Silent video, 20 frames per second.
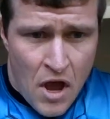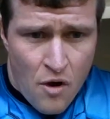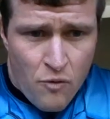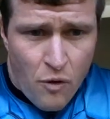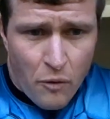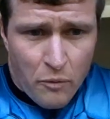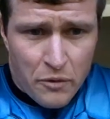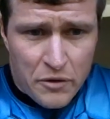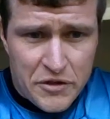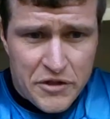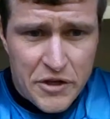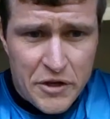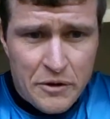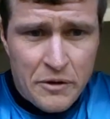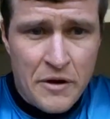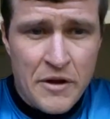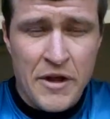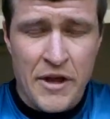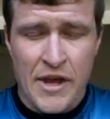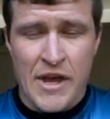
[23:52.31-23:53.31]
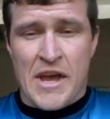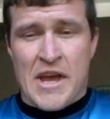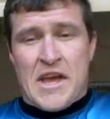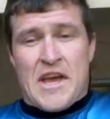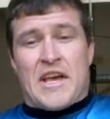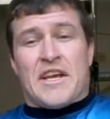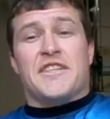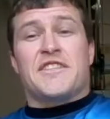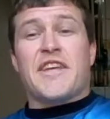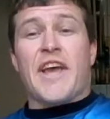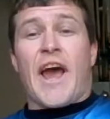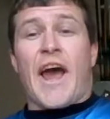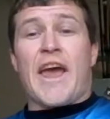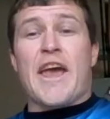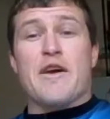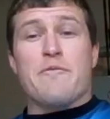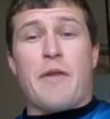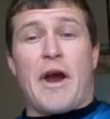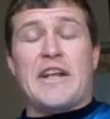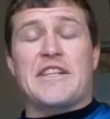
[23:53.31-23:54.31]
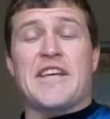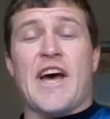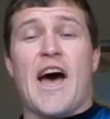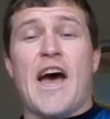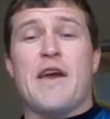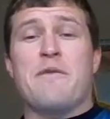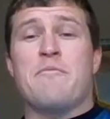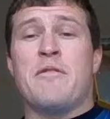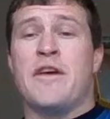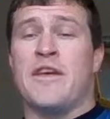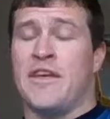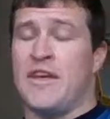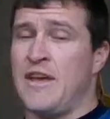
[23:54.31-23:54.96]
what we'll do, say I hit my time,